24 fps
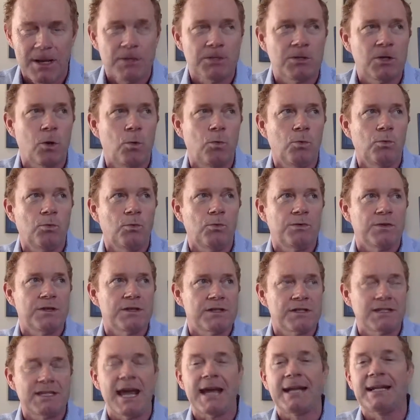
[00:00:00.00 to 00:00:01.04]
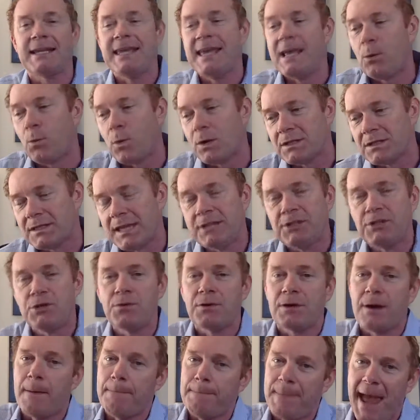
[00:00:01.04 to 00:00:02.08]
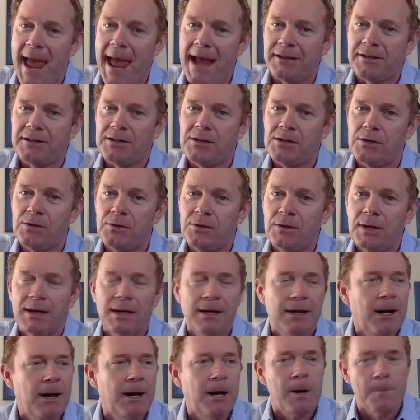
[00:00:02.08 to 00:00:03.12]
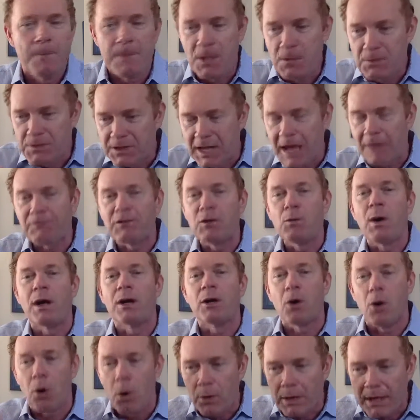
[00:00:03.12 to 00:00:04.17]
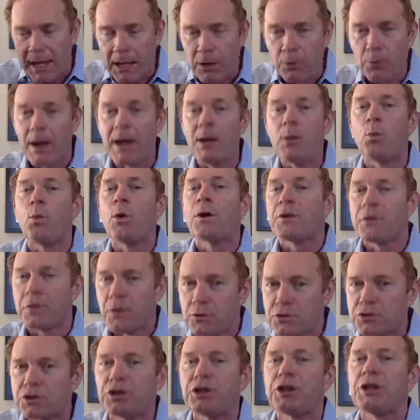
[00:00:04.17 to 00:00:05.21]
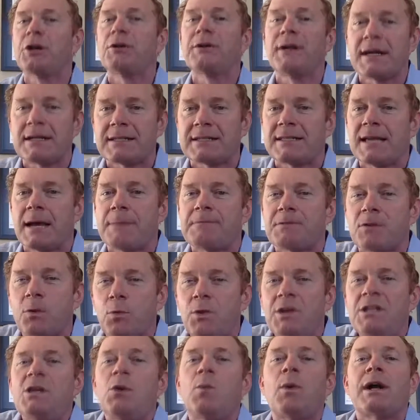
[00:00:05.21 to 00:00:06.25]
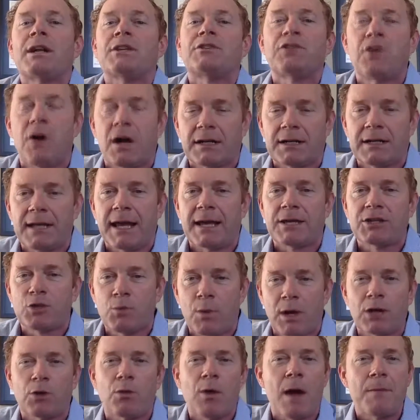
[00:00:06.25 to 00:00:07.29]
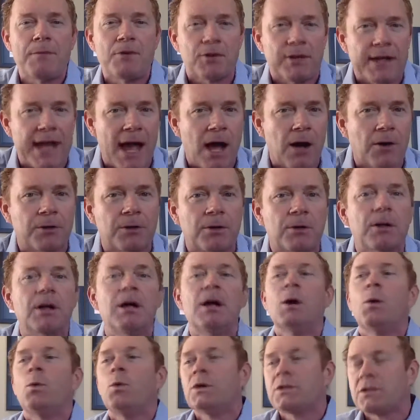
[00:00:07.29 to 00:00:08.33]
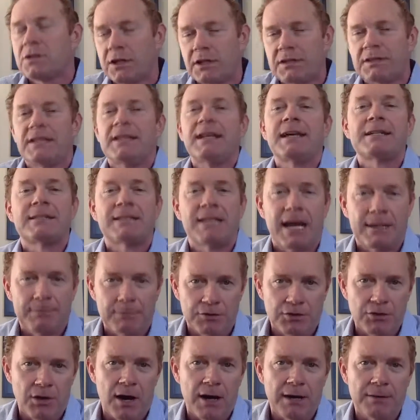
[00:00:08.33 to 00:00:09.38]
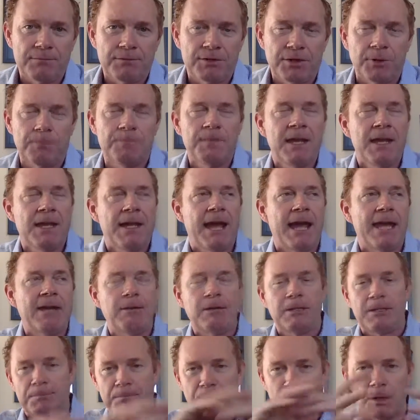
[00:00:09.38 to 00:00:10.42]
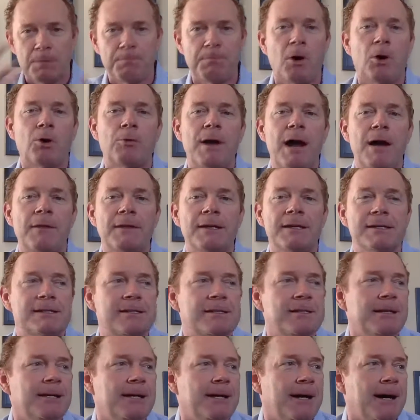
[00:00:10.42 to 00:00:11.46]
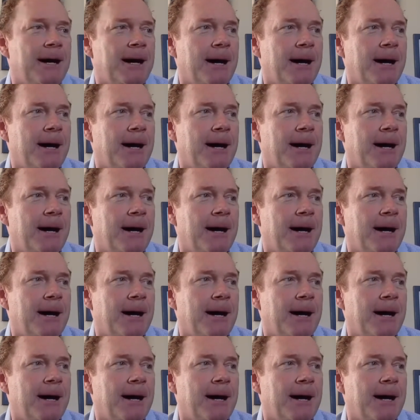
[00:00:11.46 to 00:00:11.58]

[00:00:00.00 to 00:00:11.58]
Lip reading: So this technique, once they do come back to you, you definitely want to go, okay, great. What are those clear next steps? So when you want to talk next, you want to grab your calendar. Let's look at the next time to talk. So anyway, to put a bow around this,